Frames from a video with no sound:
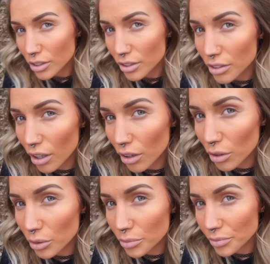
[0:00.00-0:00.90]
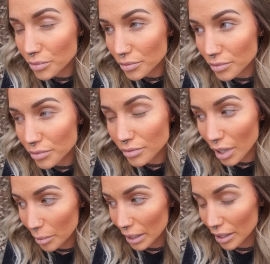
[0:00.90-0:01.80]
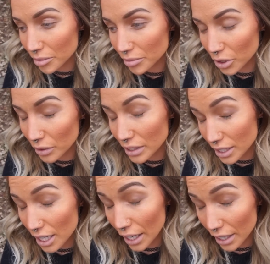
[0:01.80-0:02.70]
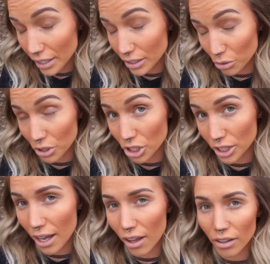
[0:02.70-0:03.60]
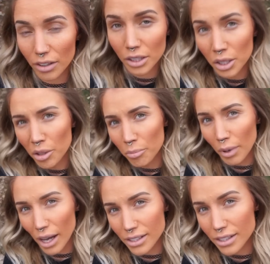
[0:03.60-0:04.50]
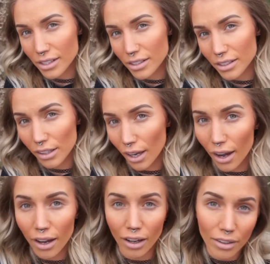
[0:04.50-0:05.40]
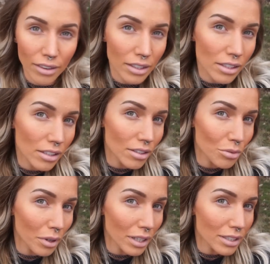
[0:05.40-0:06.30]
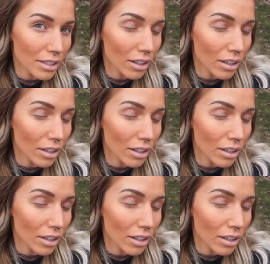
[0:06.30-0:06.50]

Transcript: So, I mean, you can see it, it's orange as hell. But yeah, this is what it's